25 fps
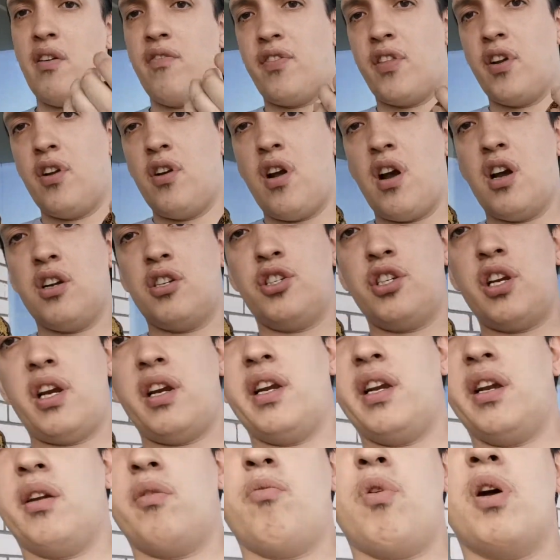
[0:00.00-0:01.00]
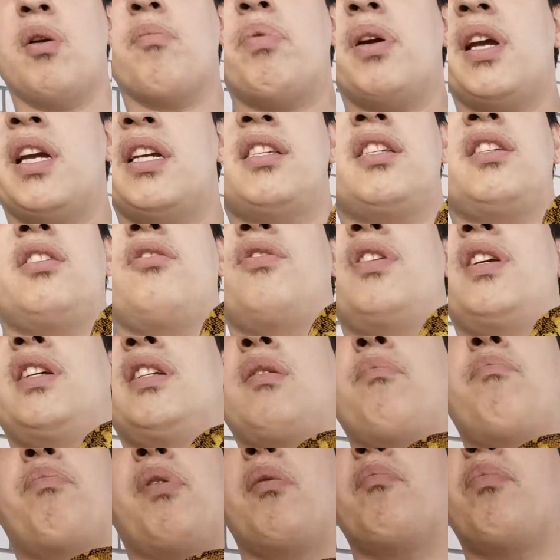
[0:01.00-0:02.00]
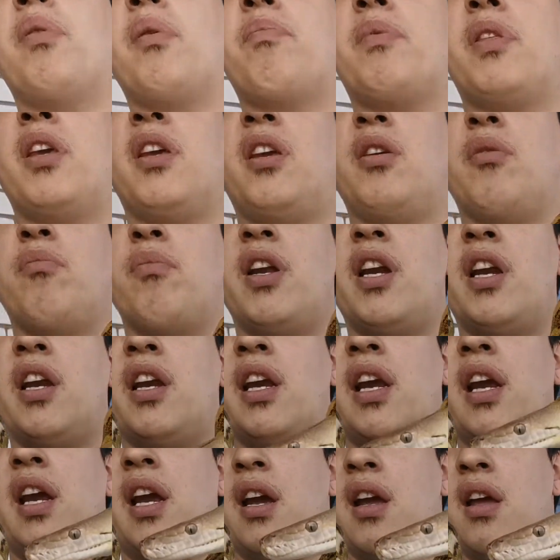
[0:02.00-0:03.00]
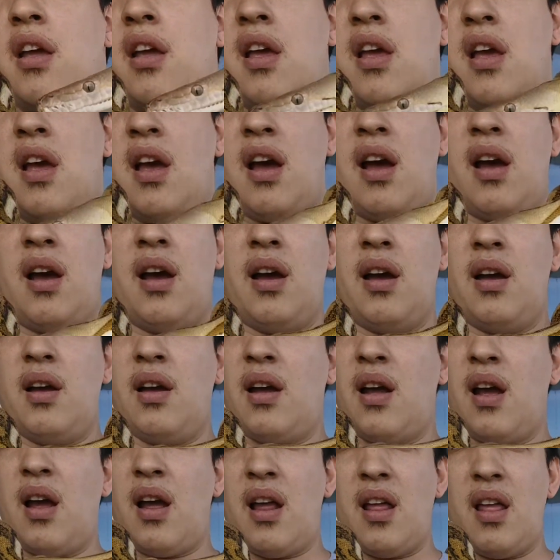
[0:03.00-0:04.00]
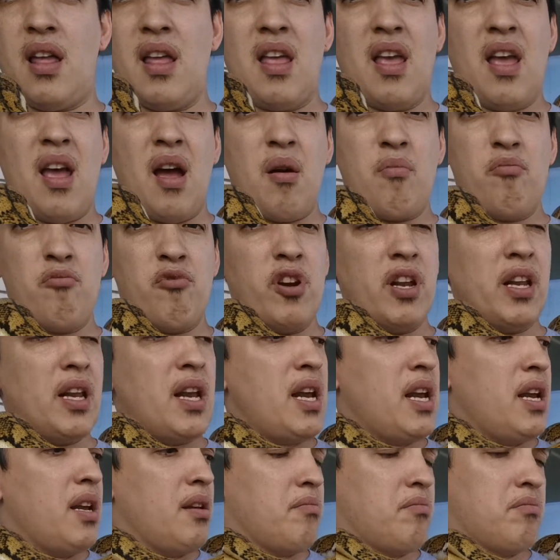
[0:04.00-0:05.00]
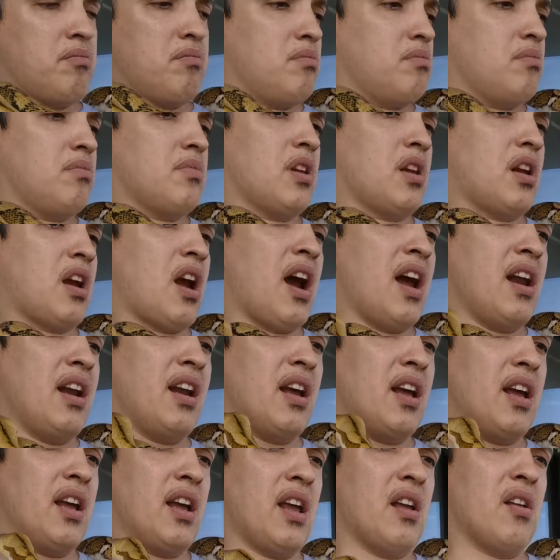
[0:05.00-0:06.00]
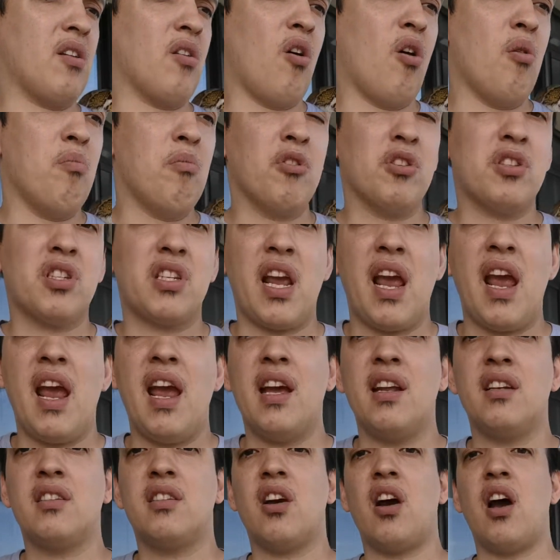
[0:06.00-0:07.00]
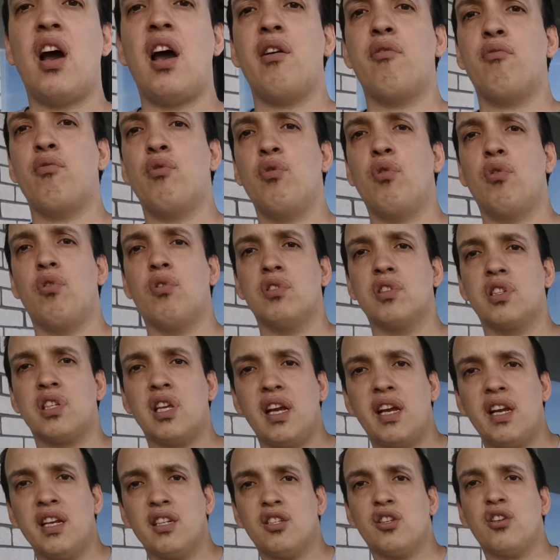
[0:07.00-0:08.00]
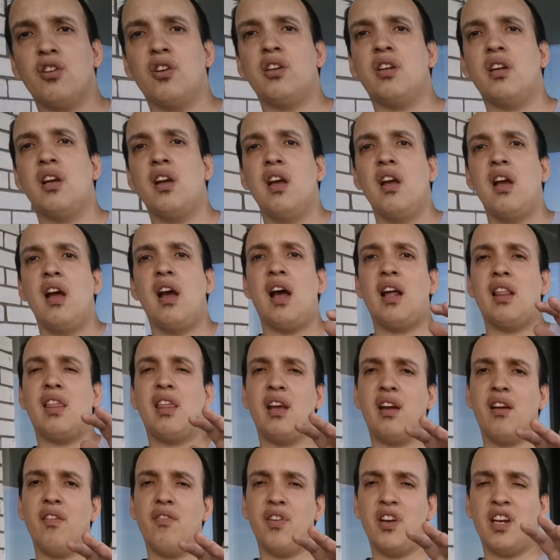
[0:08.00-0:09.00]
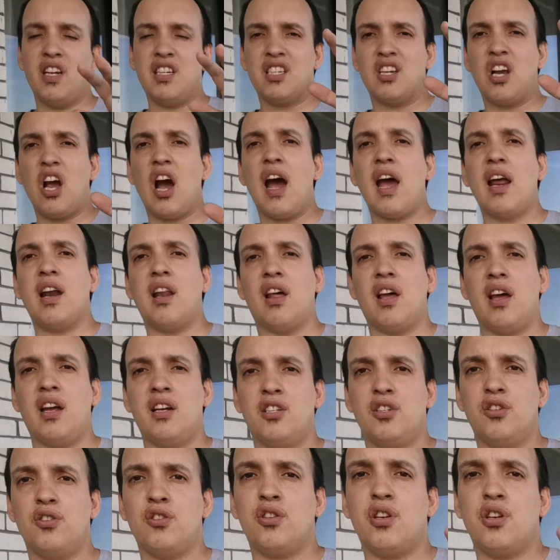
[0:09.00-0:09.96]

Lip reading: If they're not shedding in one piece, you need to bump up the humidity. I'm really kind of almost anti-rules. Like, it's good, I think of it as guidelines.